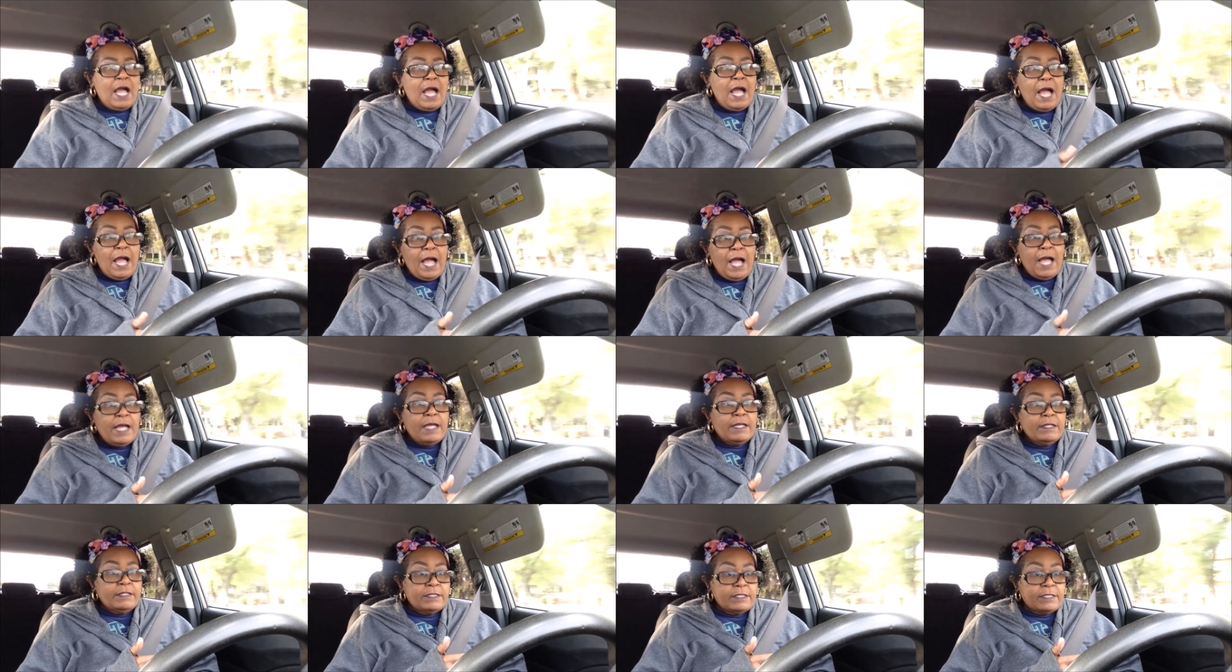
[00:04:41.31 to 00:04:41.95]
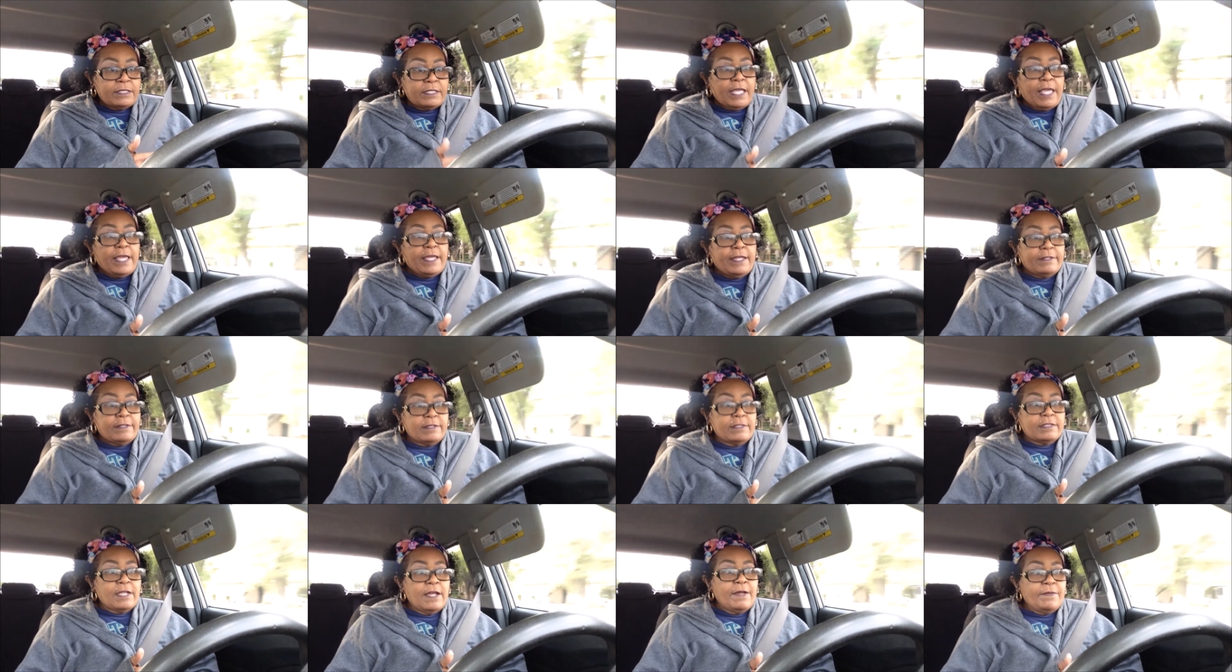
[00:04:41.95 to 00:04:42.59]
I
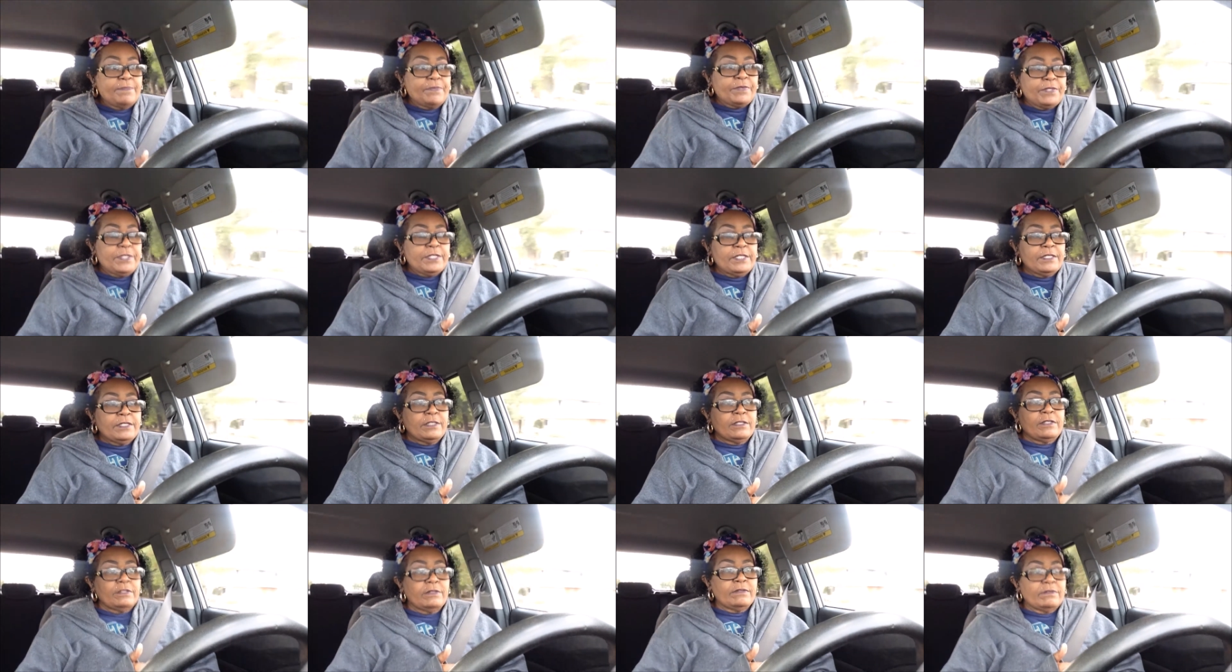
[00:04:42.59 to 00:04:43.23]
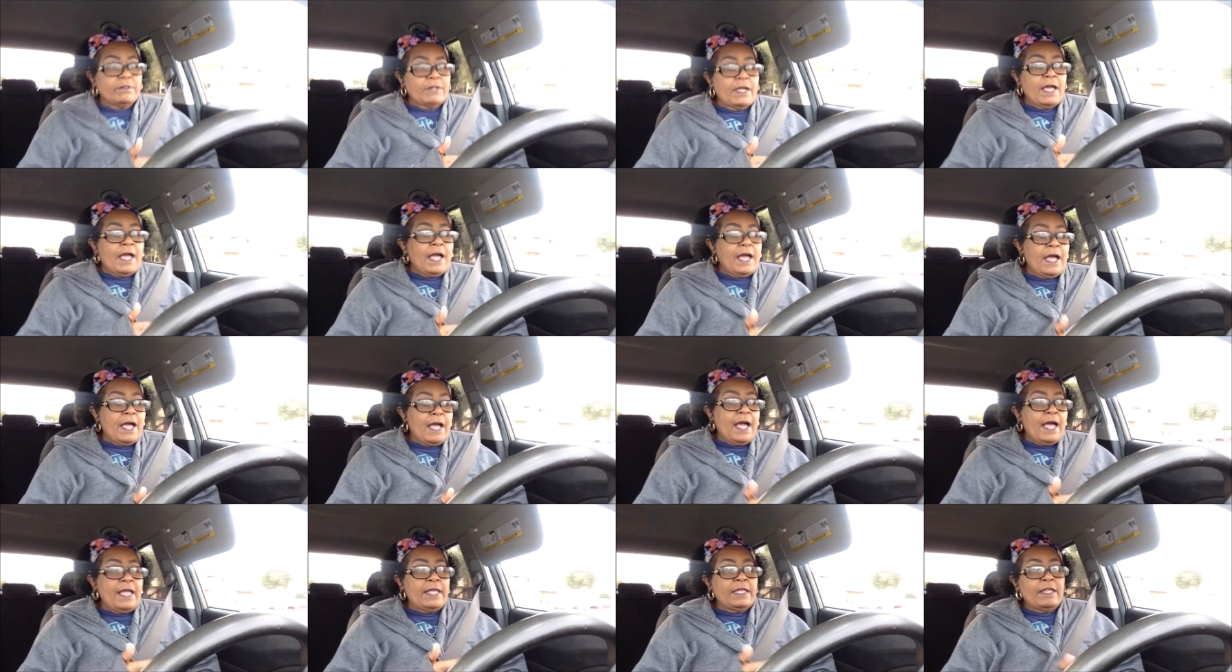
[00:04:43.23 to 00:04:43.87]
said
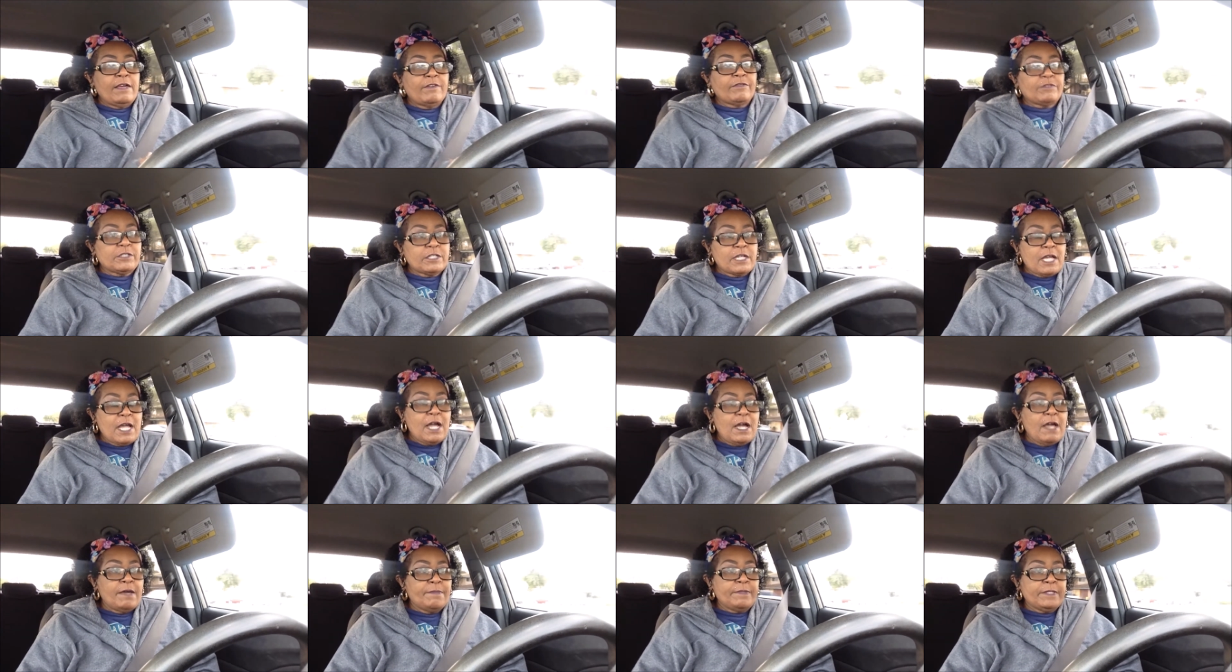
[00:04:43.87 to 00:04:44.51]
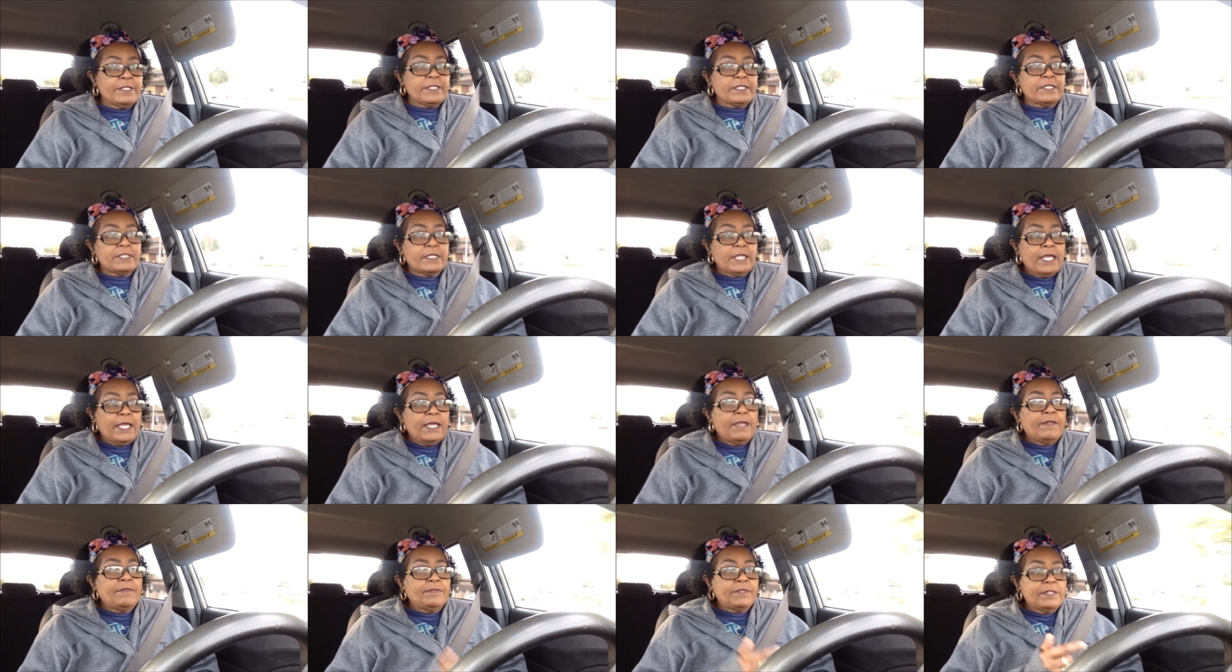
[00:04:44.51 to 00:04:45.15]
something, I left a comment
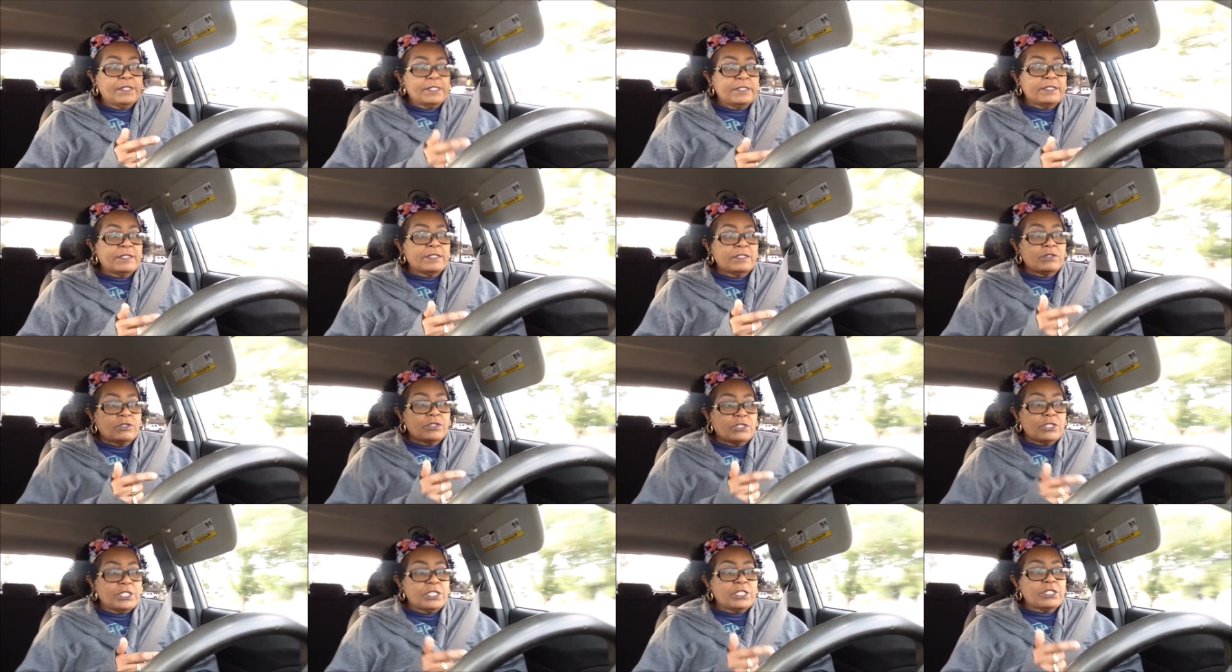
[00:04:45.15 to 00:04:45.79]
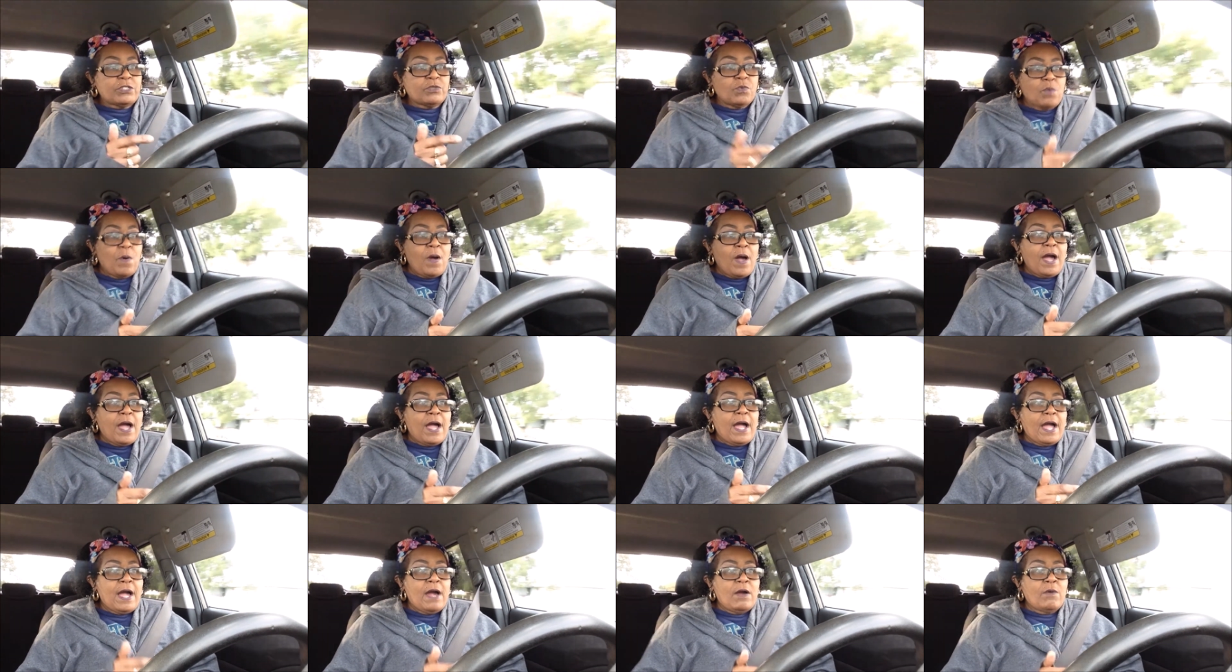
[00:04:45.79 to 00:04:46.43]
saying this is just why
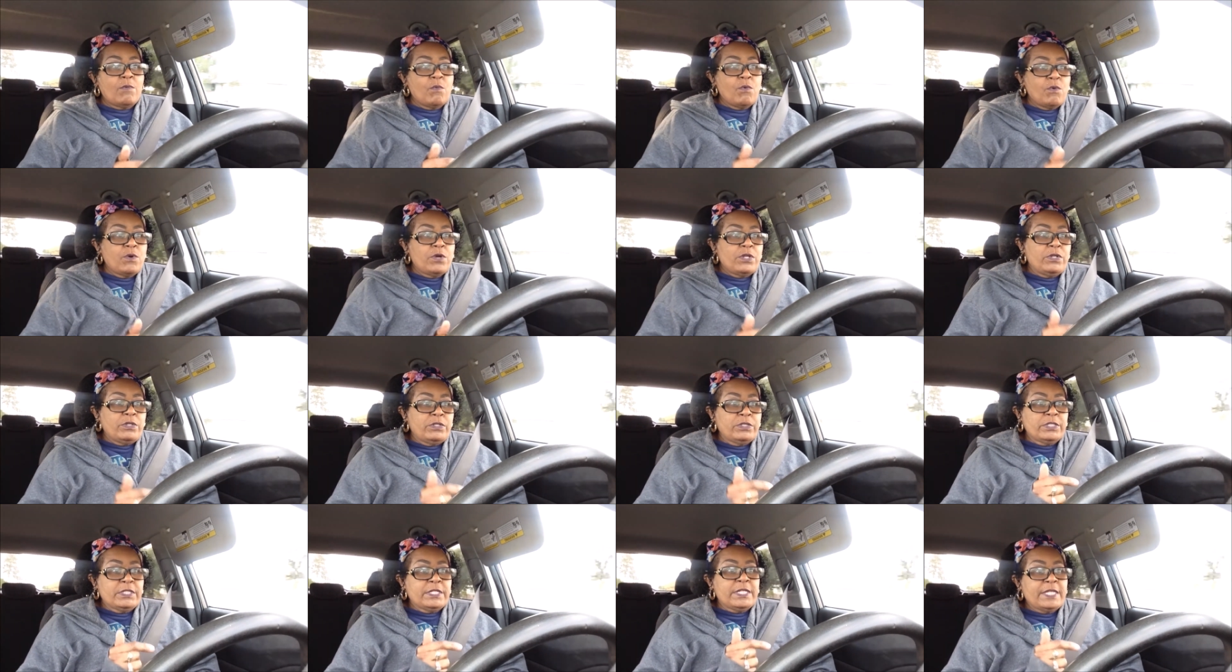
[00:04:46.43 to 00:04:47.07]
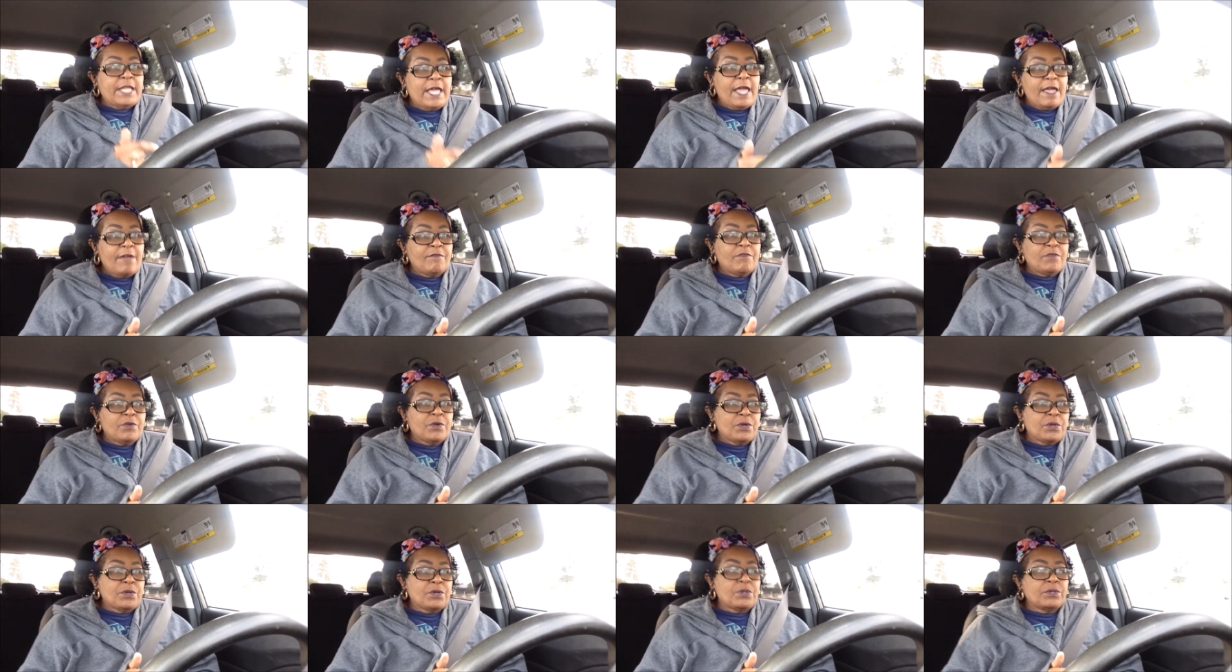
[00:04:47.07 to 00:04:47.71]
I will
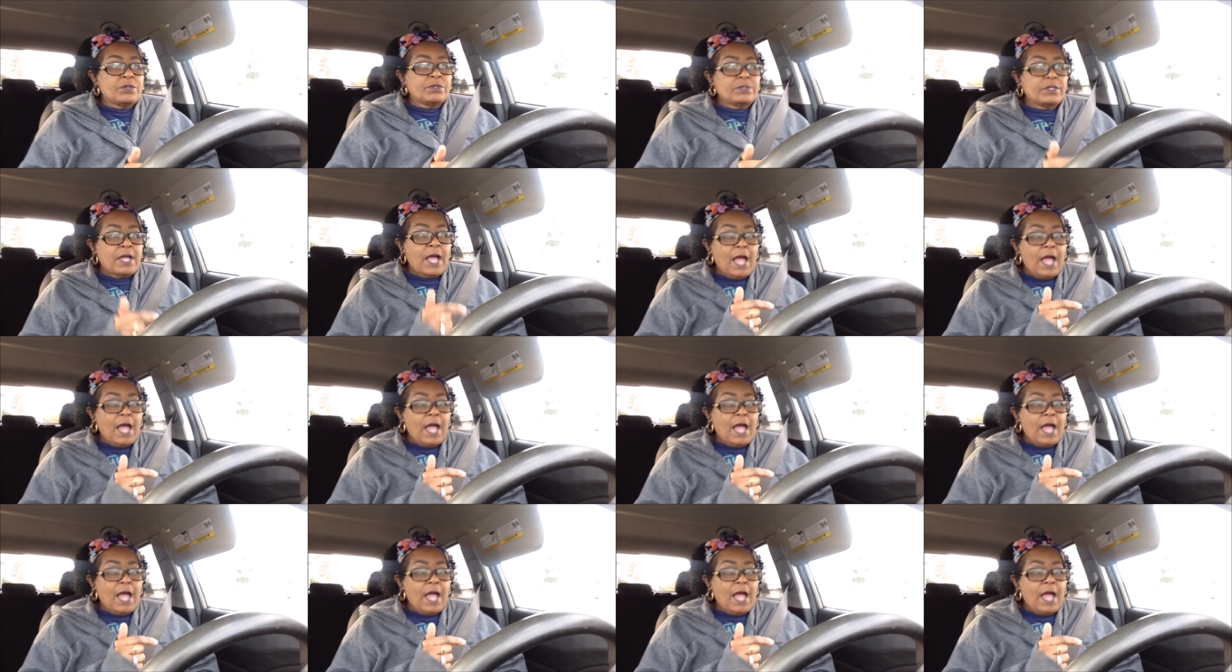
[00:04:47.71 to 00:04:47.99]
never,